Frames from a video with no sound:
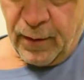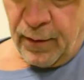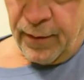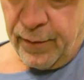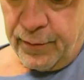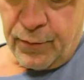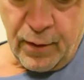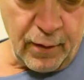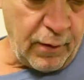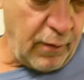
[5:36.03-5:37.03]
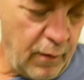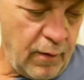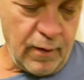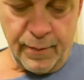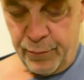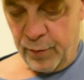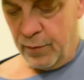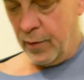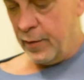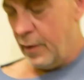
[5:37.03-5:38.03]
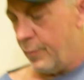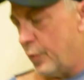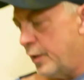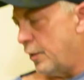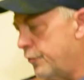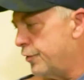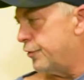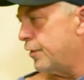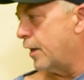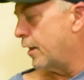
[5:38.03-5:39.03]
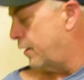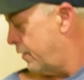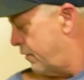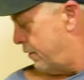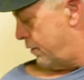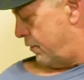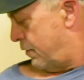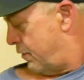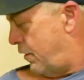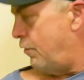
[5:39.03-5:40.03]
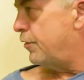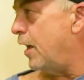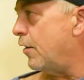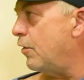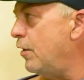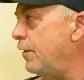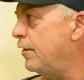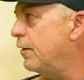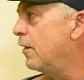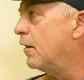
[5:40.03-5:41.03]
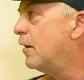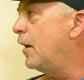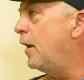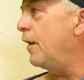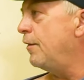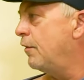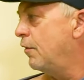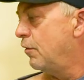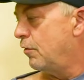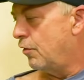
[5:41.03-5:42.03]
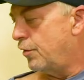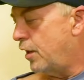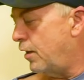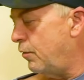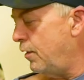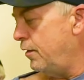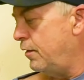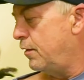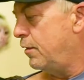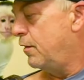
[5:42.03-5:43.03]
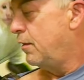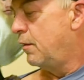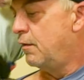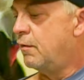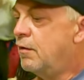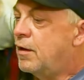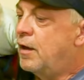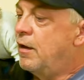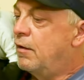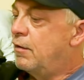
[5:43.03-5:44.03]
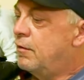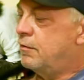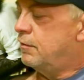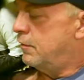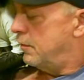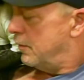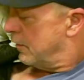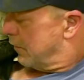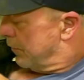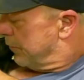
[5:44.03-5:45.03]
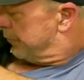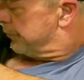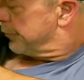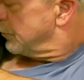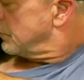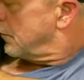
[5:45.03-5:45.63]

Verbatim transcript: Uh, no? Right I'll okay. put it right there. I'll put it out in just a second. Oh, is that good? Lily, you want another one? Look here. Does Gracie like those?